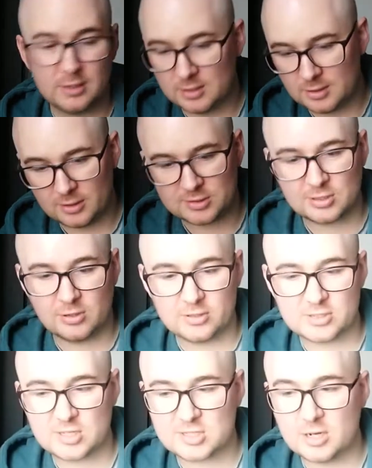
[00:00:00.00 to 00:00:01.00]
lots and lots
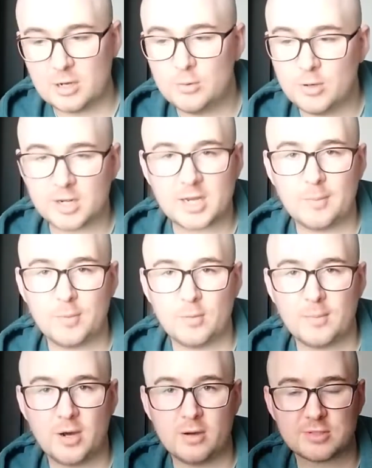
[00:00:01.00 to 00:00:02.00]
of snow, a couple of
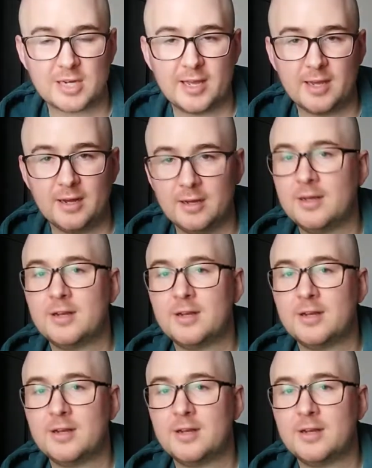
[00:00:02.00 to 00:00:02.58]
miles later,